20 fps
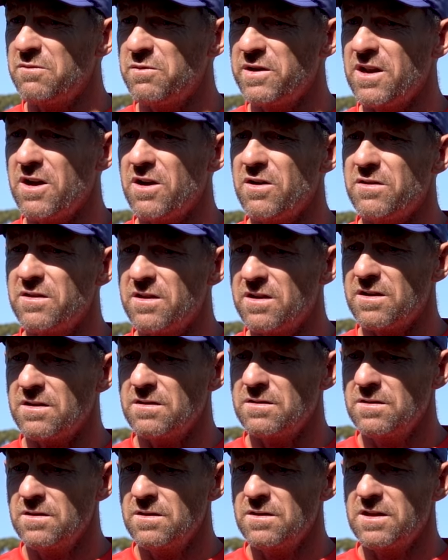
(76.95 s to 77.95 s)
We know the,
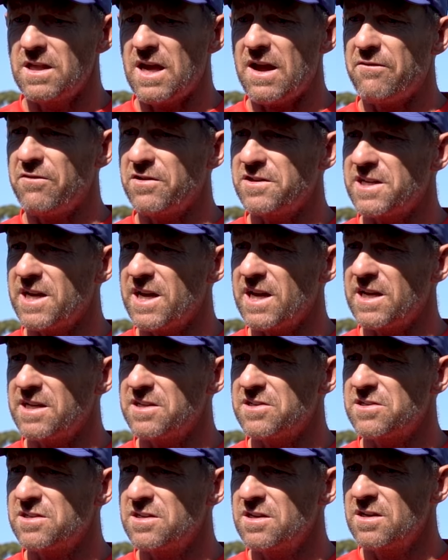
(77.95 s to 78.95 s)
the average
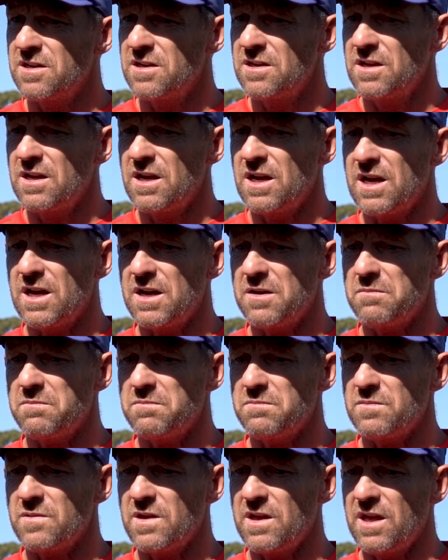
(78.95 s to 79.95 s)
age
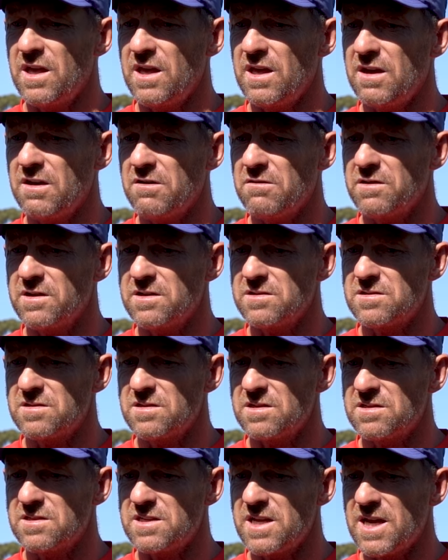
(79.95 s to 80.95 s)
um, here is
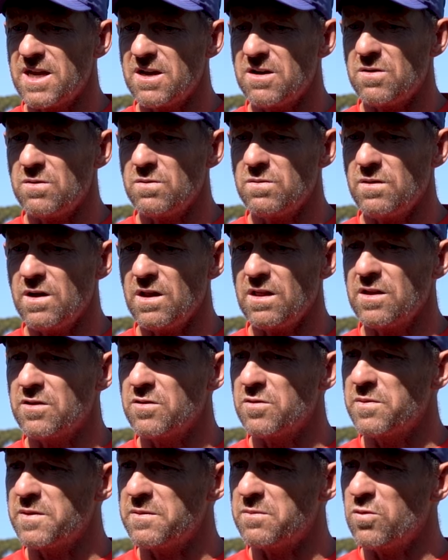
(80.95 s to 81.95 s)
is now a
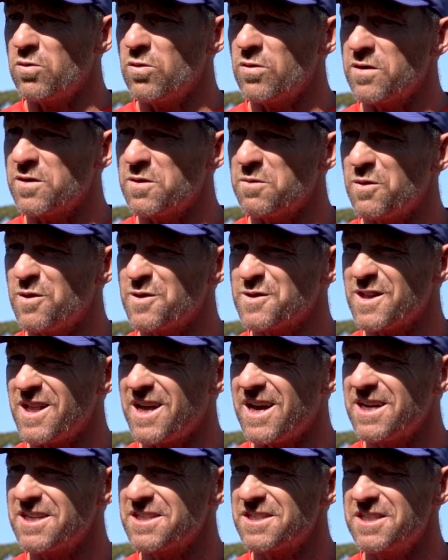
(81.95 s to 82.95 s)
little bit more than it was
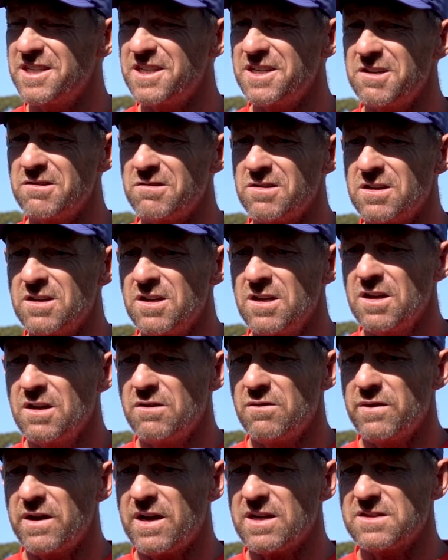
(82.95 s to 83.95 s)
last year, and
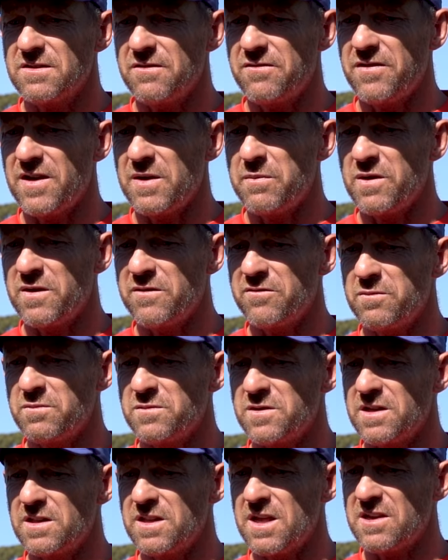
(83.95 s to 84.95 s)
we asked a fair bit of
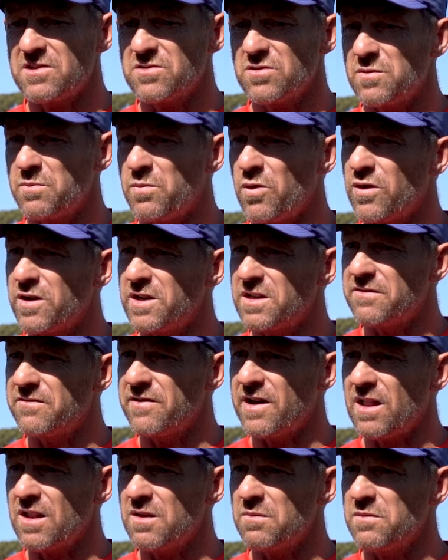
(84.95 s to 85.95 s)
them in their sort of body
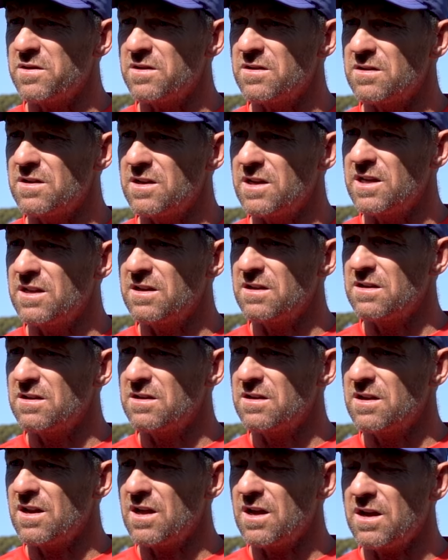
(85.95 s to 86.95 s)
development in
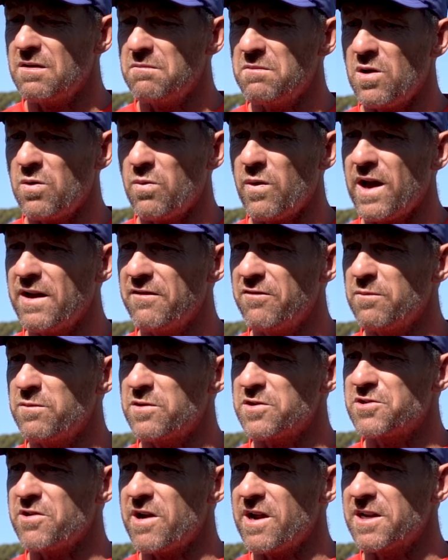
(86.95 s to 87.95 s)
um, away from
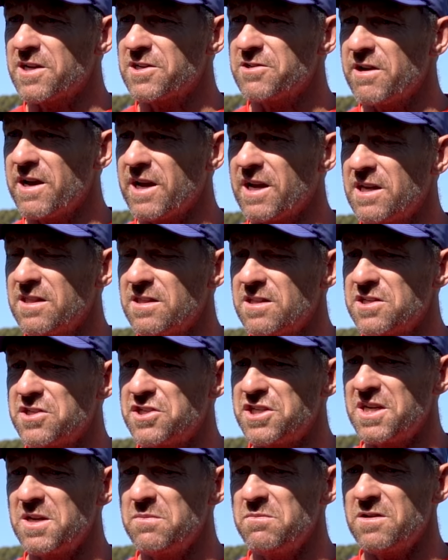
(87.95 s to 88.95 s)
the training track in the
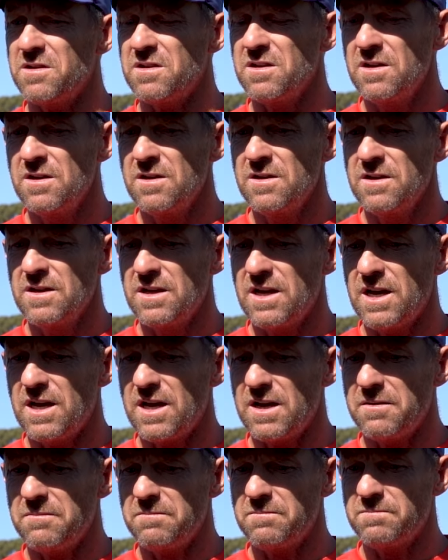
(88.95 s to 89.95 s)
gym, and
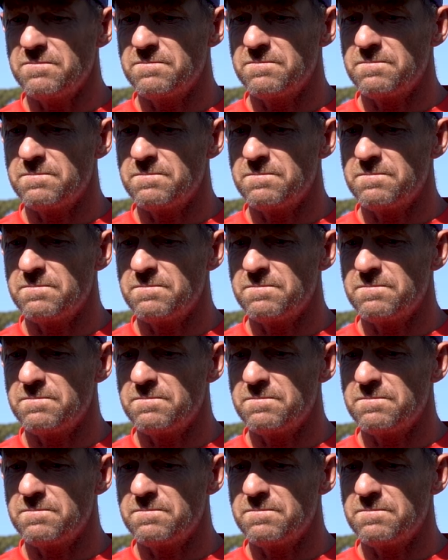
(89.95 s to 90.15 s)
um,